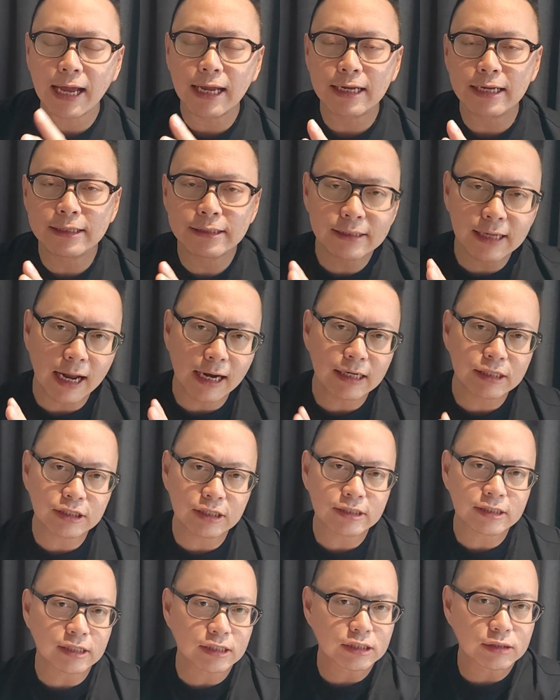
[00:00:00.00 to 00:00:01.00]

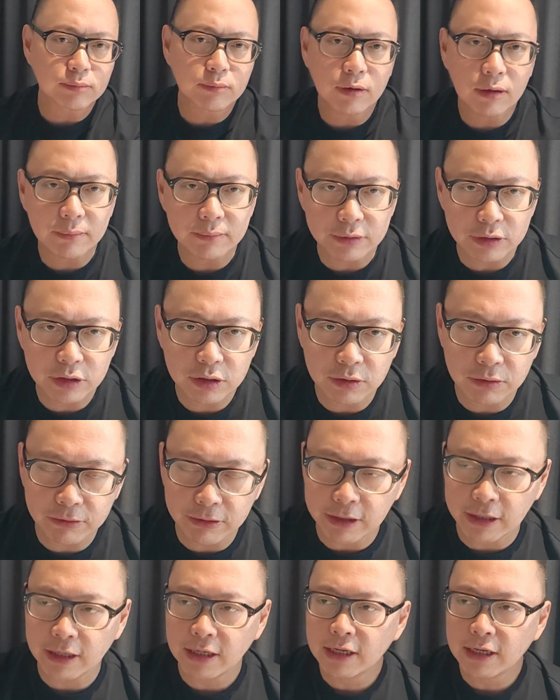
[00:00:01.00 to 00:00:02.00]
Intelligence is more Mercury.